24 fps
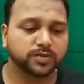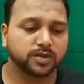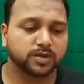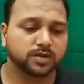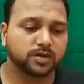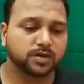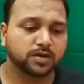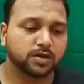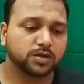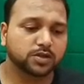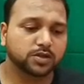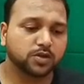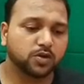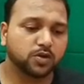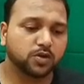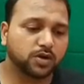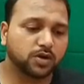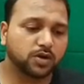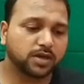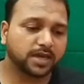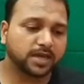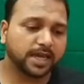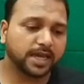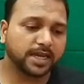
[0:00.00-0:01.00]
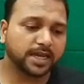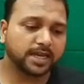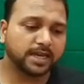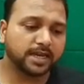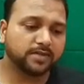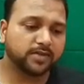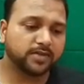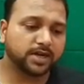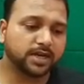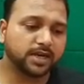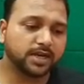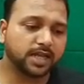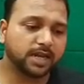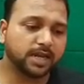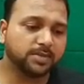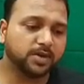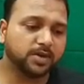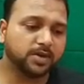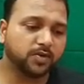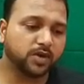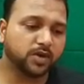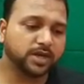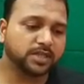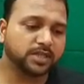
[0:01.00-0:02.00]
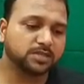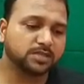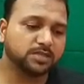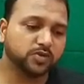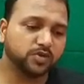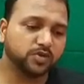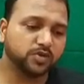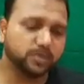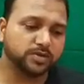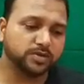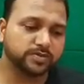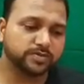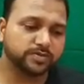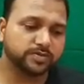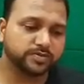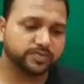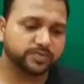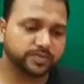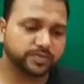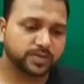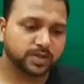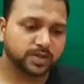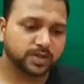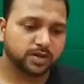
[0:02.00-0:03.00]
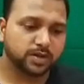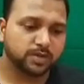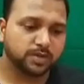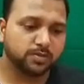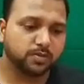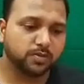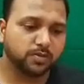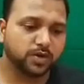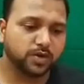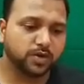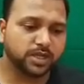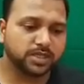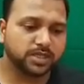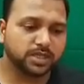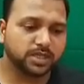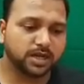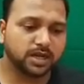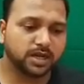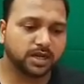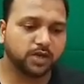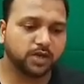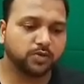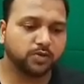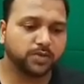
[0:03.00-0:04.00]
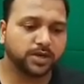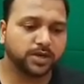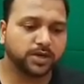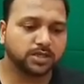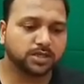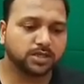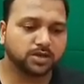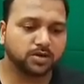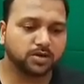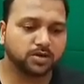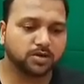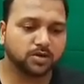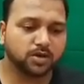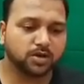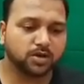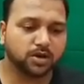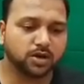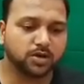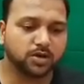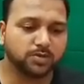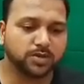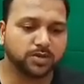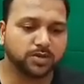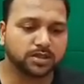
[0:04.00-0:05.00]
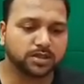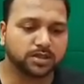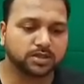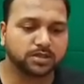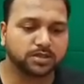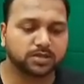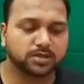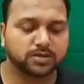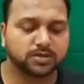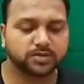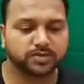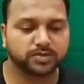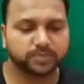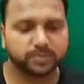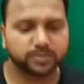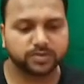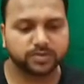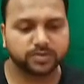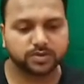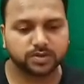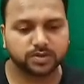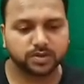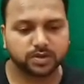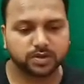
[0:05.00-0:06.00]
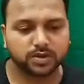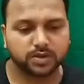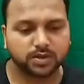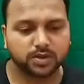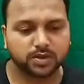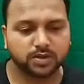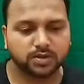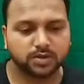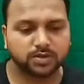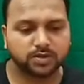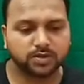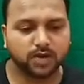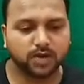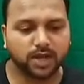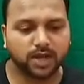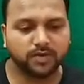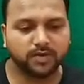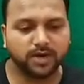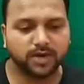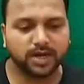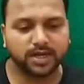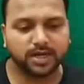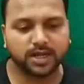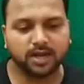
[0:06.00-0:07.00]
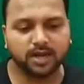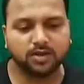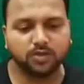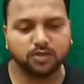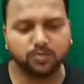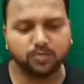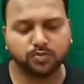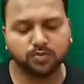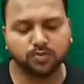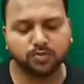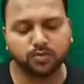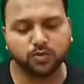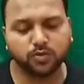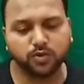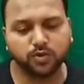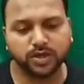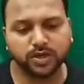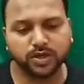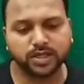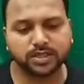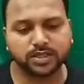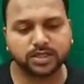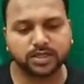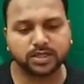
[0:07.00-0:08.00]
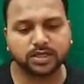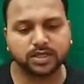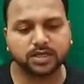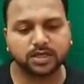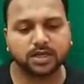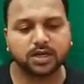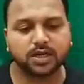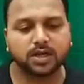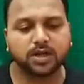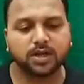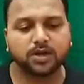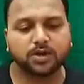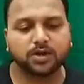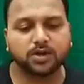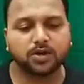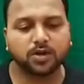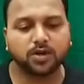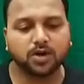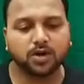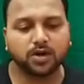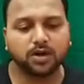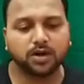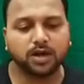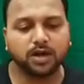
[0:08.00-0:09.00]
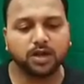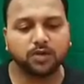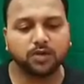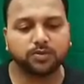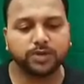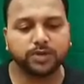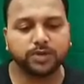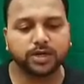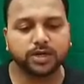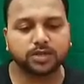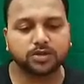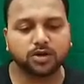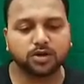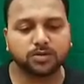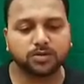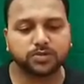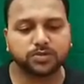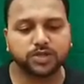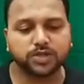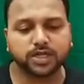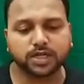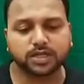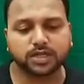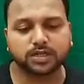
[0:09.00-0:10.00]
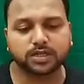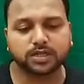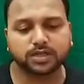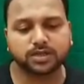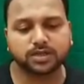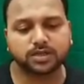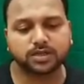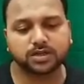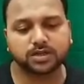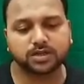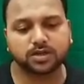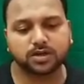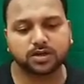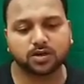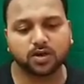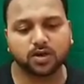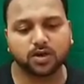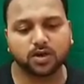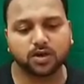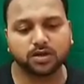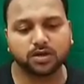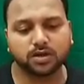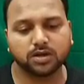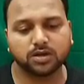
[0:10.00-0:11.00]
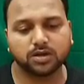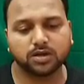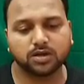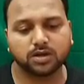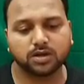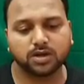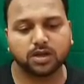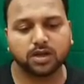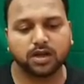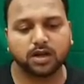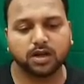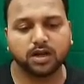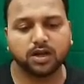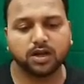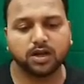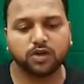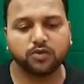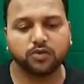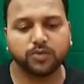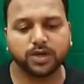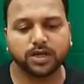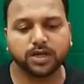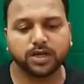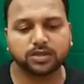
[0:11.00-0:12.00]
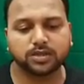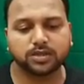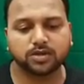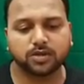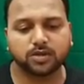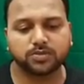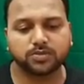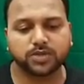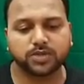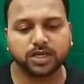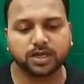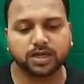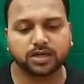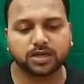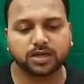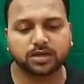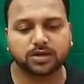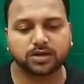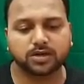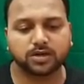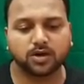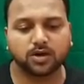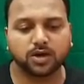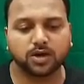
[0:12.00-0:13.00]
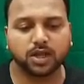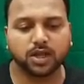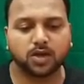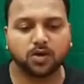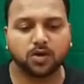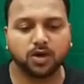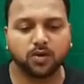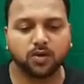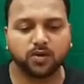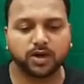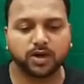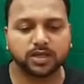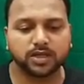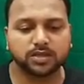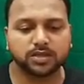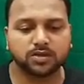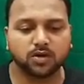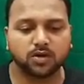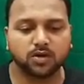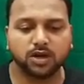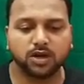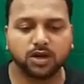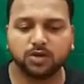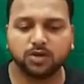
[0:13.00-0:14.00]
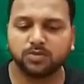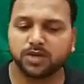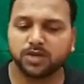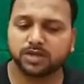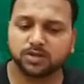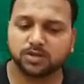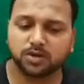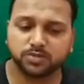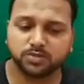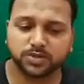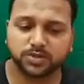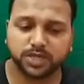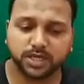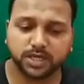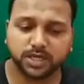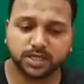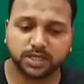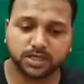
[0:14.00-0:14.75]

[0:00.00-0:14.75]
So can anyone tell me what is moon? Moon is a luminous or non-luminous? So I will tell you, moon is a non-luminous object. Non-luminous object. Now recall what is non-luminous object?